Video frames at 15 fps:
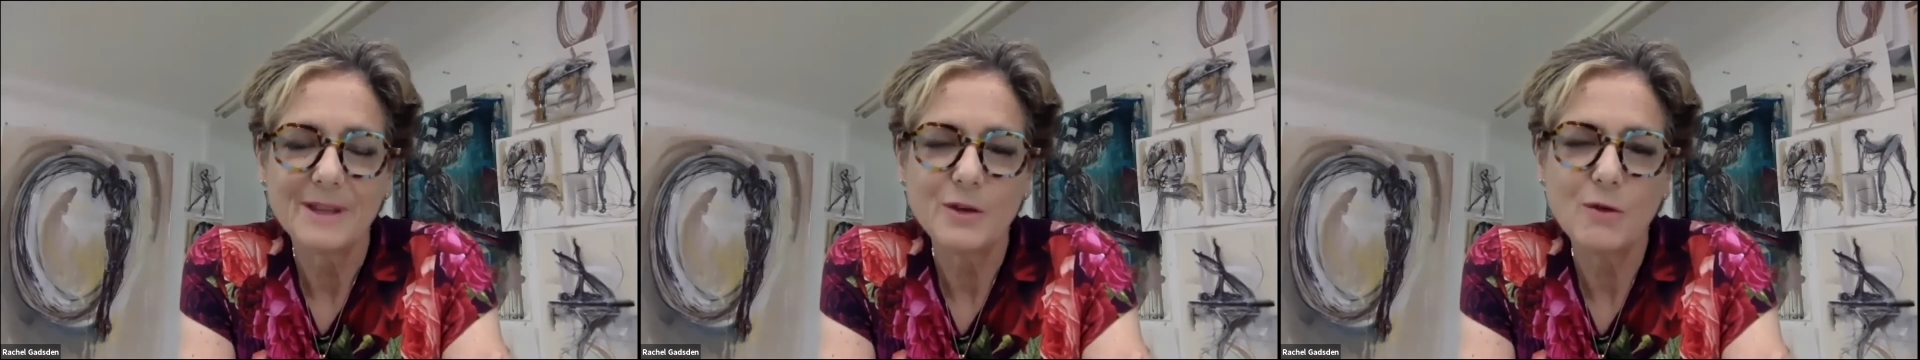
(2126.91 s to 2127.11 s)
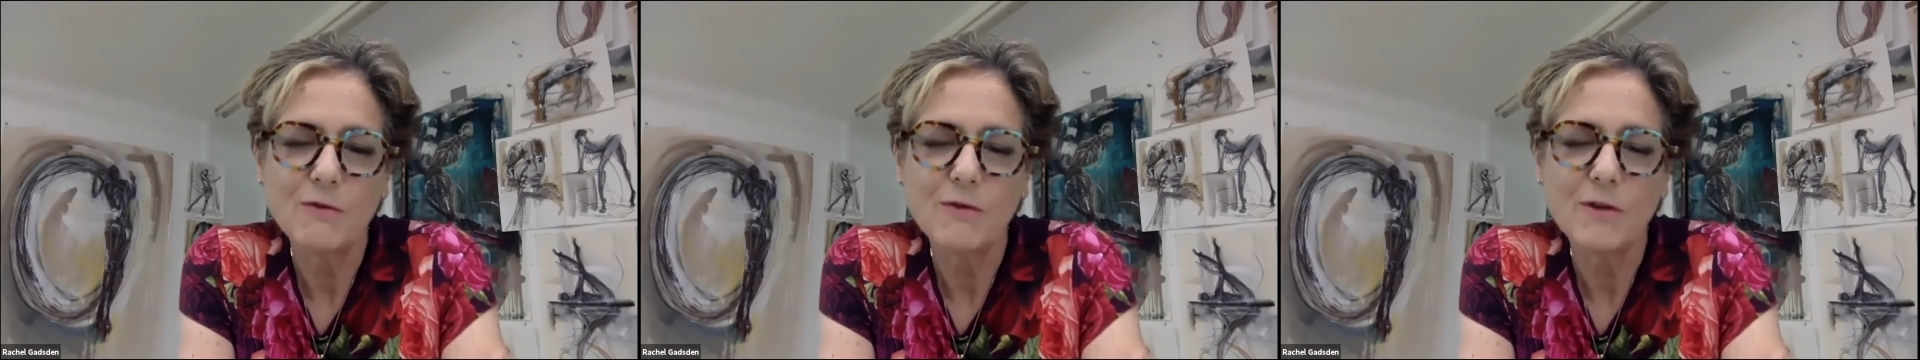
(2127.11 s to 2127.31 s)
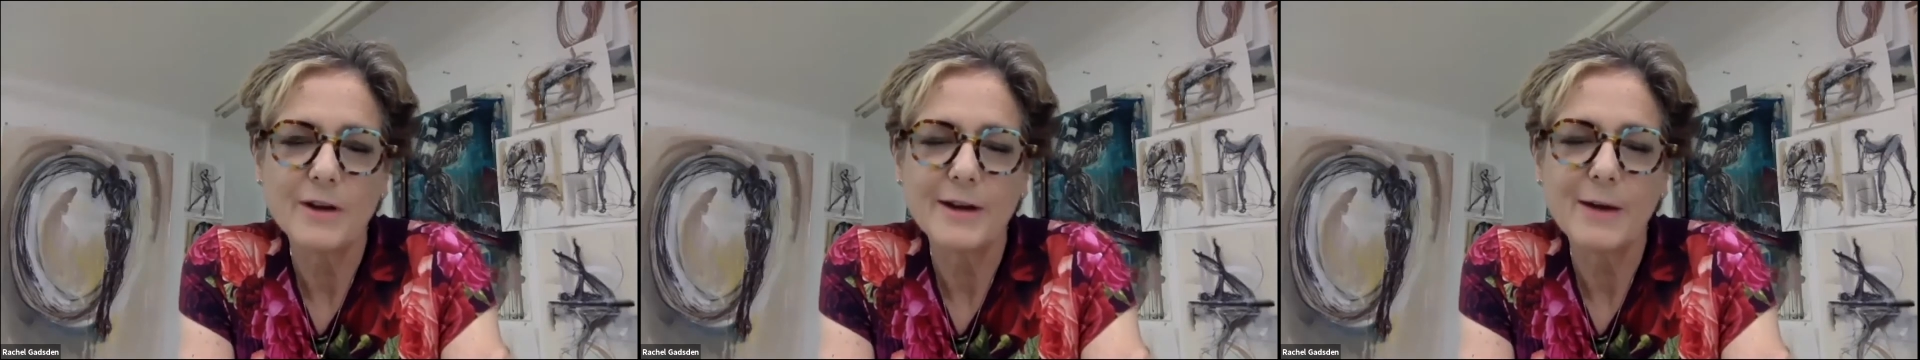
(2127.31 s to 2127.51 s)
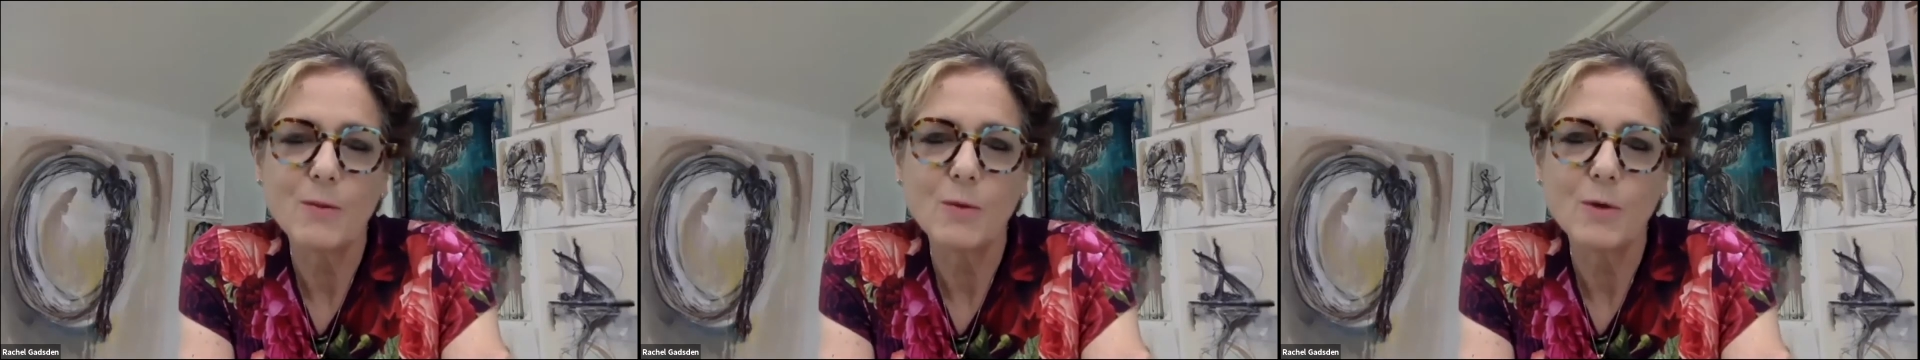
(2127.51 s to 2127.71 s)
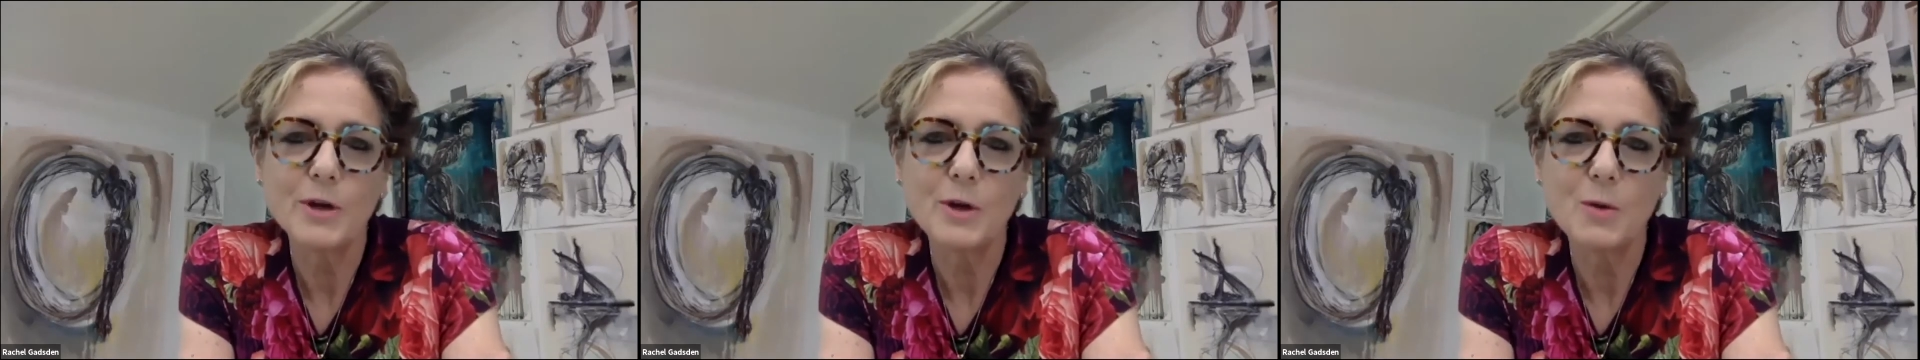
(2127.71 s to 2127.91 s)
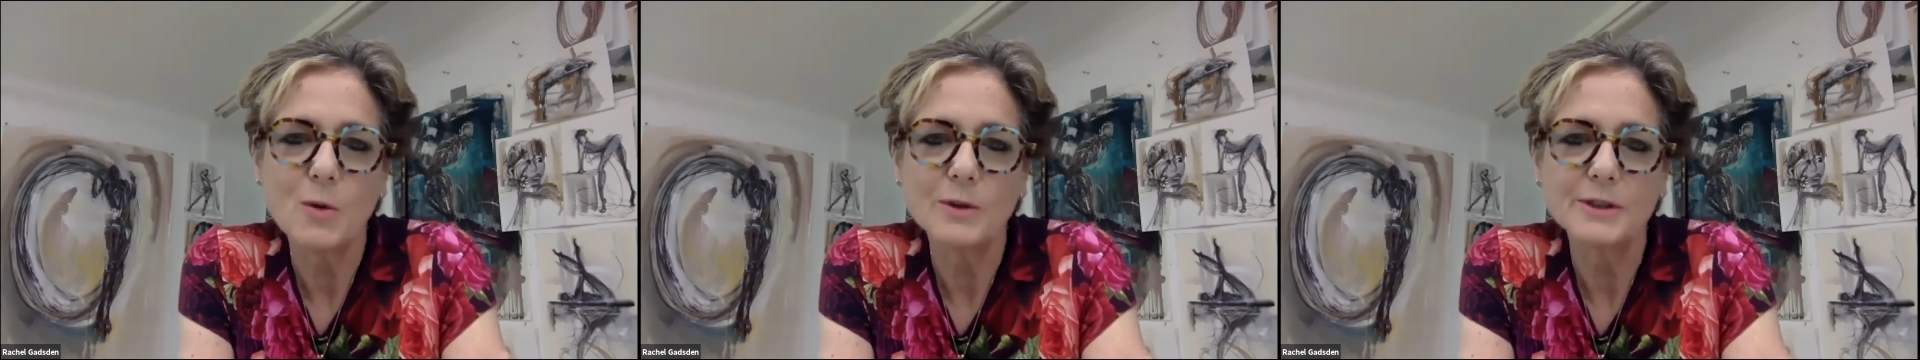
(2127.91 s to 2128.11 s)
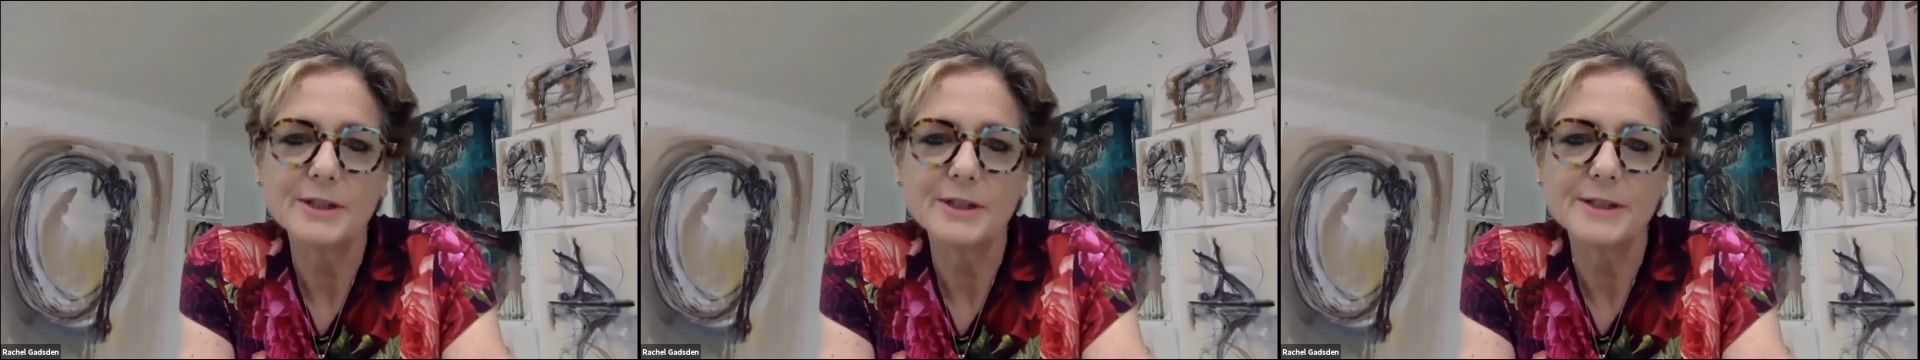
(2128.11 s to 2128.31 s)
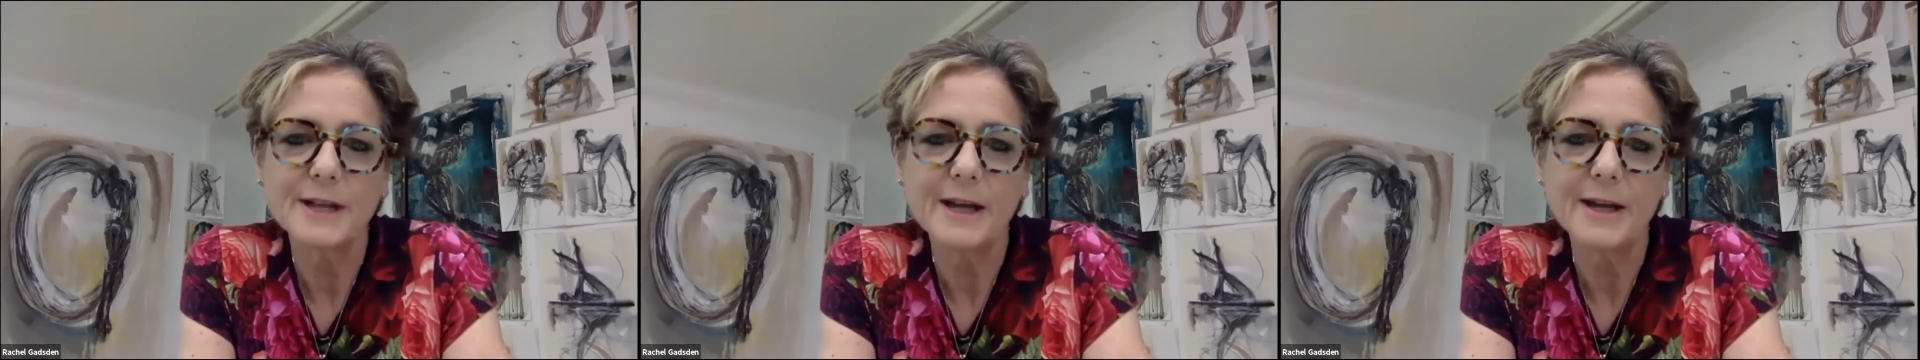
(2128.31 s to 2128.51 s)
you'll find out what you want to
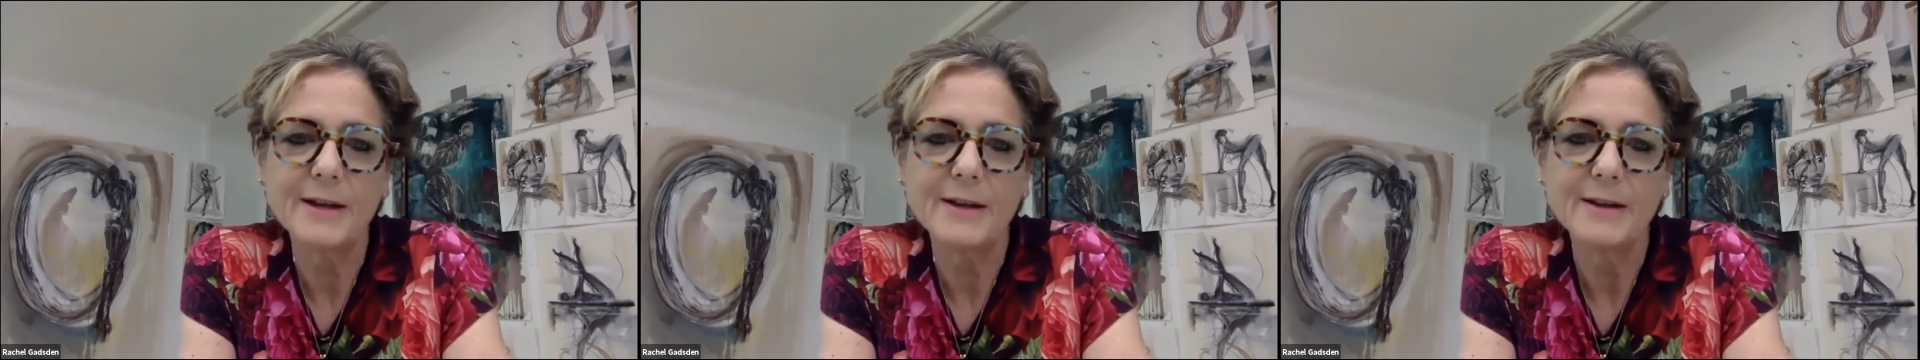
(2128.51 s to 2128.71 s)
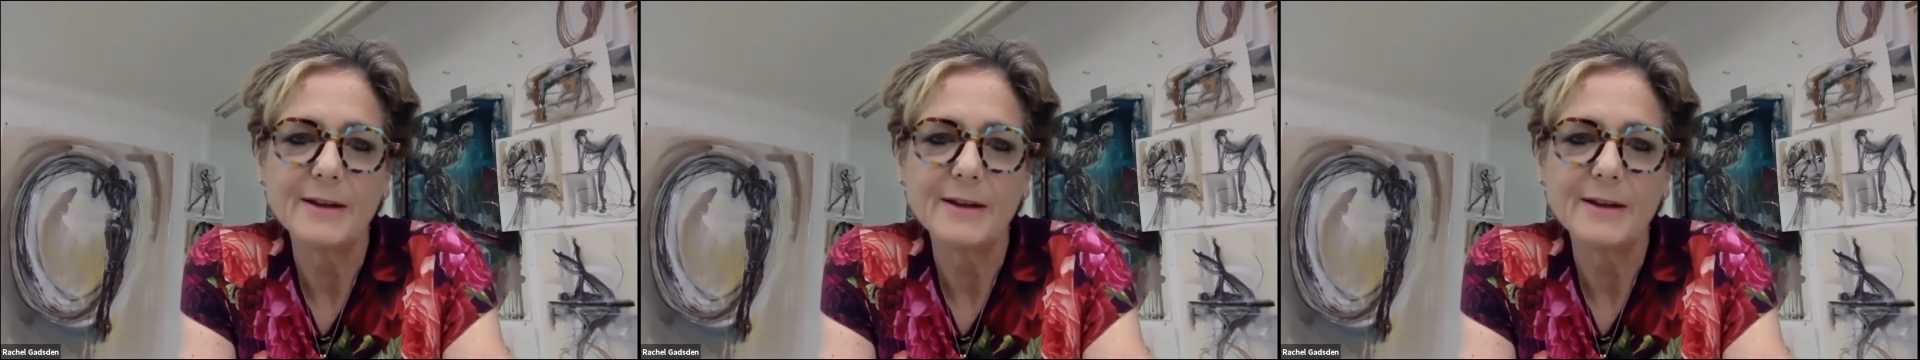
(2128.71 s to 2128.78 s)
say.